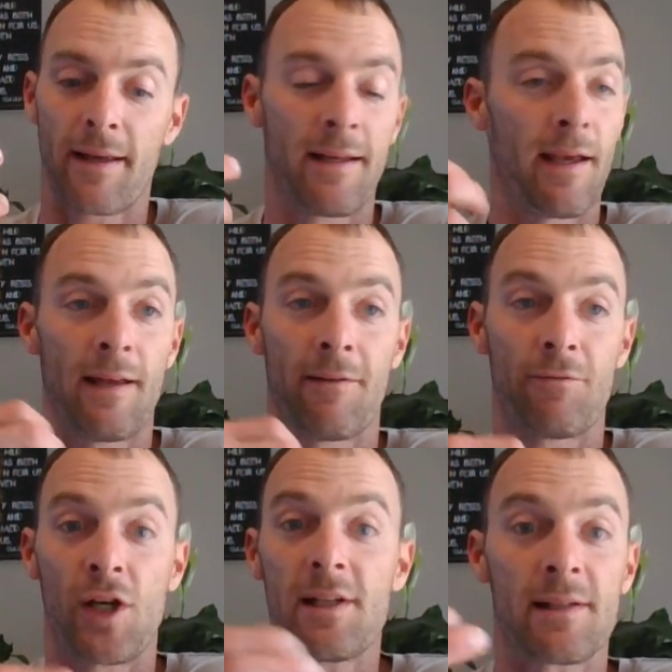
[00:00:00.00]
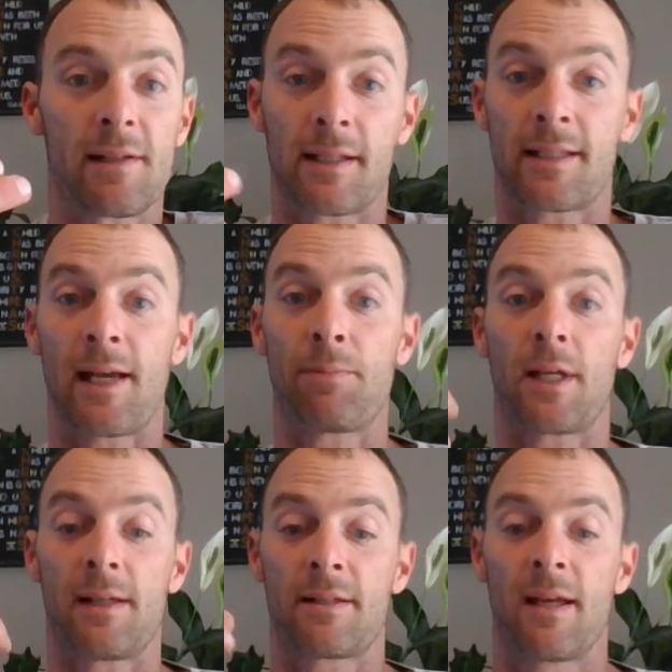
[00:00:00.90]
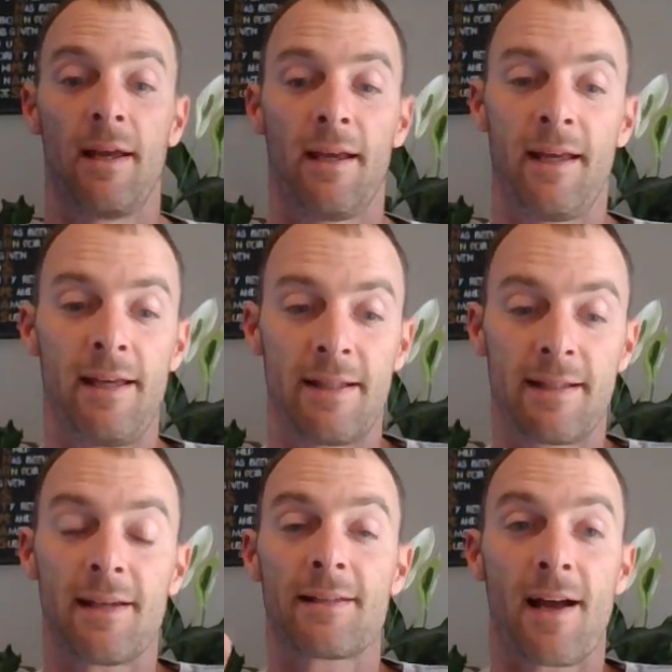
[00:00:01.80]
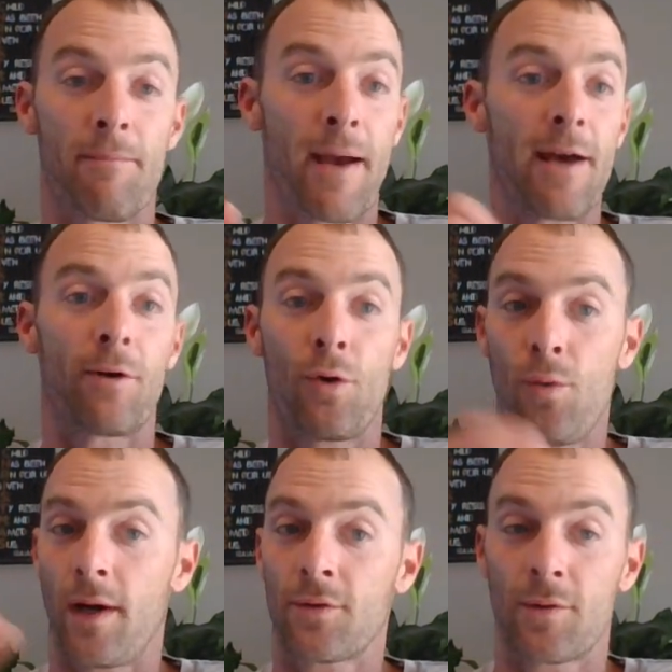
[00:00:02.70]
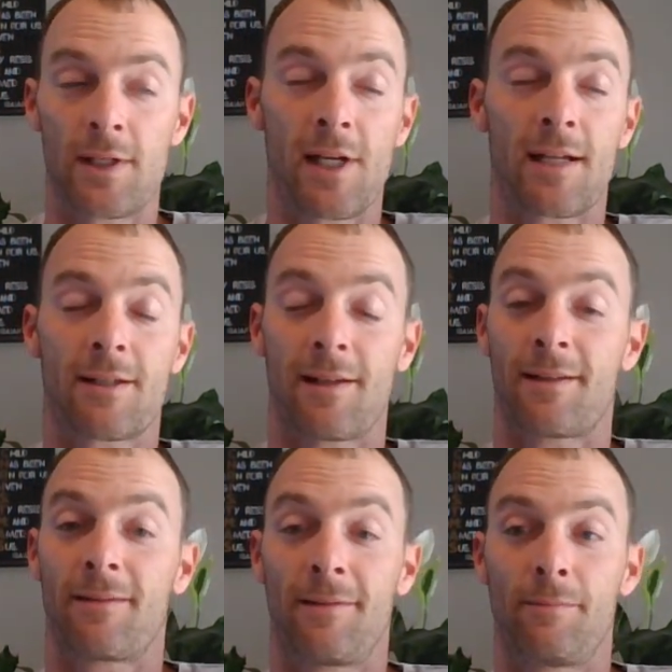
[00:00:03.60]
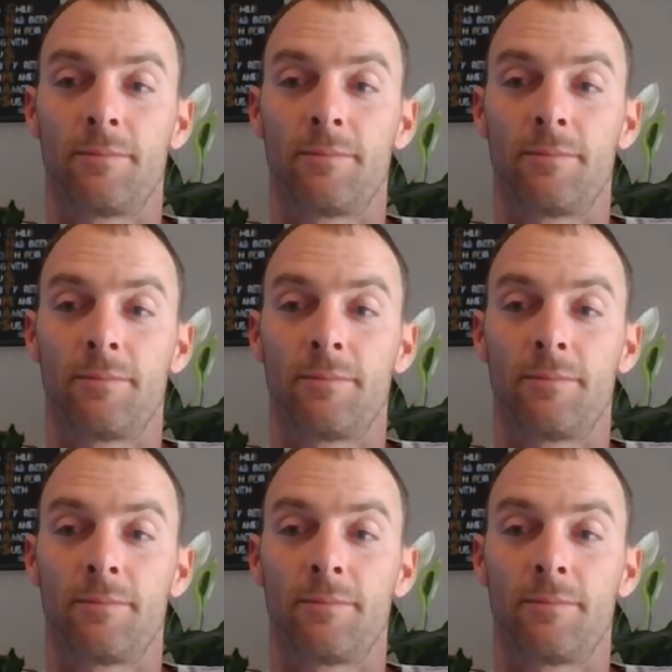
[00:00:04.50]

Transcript: And, and if Jesus accepts us, it, it does not matter who else rejects us.